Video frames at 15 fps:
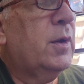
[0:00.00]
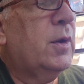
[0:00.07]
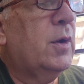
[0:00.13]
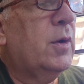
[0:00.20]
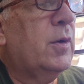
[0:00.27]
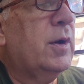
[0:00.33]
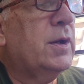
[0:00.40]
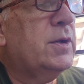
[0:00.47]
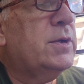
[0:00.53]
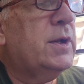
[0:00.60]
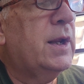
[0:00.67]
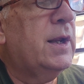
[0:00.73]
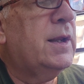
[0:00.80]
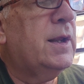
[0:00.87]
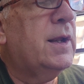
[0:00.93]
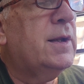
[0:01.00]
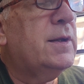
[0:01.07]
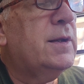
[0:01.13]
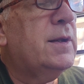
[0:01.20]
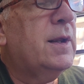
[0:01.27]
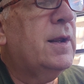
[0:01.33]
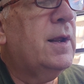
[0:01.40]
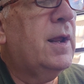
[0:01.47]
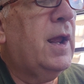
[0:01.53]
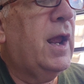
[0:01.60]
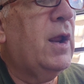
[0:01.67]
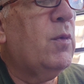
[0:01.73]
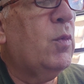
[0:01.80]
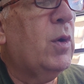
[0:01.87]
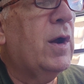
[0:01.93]
Your instinct is,
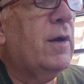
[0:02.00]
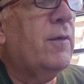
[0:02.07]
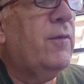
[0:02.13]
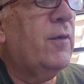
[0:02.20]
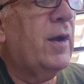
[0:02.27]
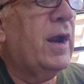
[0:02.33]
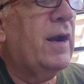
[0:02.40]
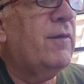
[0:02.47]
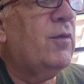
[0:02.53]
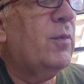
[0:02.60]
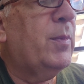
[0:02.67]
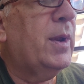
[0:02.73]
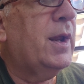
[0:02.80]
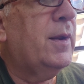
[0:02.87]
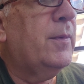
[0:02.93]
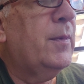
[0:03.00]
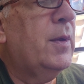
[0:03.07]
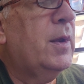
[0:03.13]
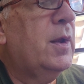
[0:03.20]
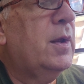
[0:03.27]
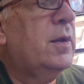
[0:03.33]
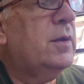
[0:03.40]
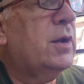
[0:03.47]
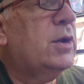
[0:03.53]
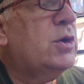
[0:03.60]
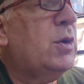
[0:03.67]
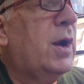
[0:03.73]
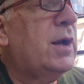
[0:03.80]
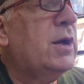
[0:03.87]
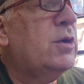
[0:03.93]
and will forever be, to
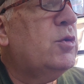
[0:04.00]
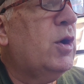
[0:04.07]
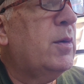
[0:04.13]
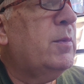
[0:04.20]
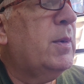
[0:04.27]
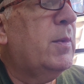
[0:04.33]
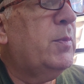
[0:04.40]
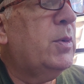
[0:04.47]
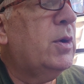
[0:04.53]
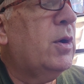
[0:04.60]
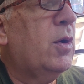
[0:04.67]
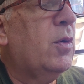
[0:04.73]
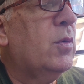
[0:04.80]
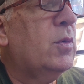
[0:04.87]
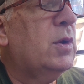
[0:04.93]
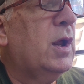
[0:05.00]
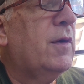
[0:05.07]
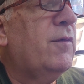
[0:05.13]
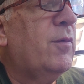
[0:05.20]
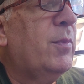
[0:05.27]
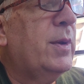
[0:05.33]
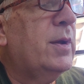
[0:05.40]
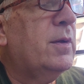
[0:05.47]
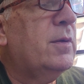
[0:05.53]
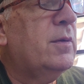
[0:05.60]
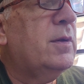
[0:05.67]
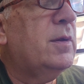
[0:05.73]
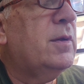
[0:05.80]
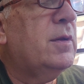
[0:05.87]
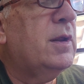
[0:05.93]
try to drum up your own
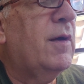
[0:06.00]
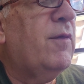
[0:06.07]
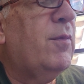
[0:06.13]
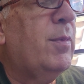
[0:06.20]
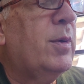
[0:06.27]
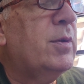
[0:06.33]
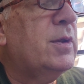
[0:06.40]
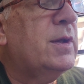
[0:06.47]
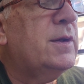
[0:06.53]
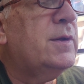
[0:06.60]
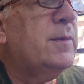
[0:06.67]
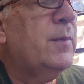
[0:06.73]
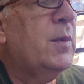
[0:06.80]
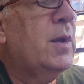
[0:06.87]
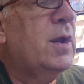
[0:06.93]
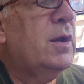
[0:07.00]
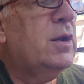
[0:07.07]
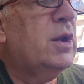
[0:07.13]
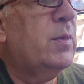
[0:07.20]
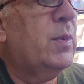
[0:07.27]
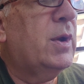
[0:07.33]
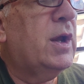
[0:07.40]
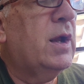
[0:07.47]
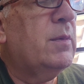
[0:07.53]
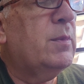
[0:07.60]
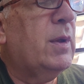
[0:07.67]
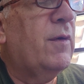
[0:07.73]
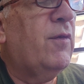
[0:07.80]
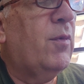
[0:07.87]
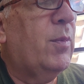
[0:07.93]
lovableness to become
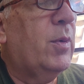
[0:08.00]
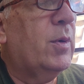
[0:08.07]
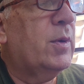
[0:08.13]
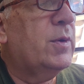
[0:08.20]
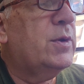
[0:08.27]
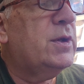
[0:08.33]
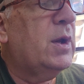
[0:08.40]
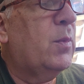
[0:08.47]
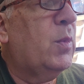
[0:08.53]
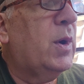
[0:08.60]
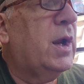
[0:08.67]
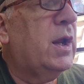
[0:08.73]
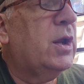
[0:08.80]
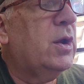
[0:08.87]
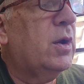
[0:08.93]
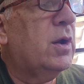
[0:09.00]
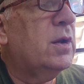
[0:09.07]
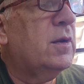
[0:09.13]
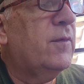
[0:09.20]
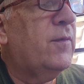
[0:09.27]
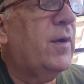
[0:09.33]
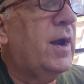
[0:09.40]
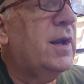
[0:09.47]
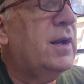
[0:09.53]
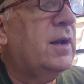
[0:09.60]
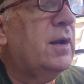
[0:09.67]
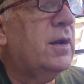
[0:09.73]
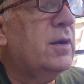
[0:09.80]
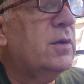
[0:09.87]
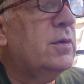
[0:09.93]
lovable in some way you can define
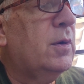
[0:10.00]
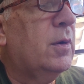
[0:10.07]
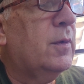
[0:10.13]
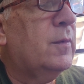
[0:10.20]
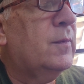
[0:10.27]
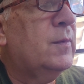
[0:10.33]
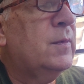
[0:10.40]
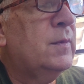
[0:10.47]
and control.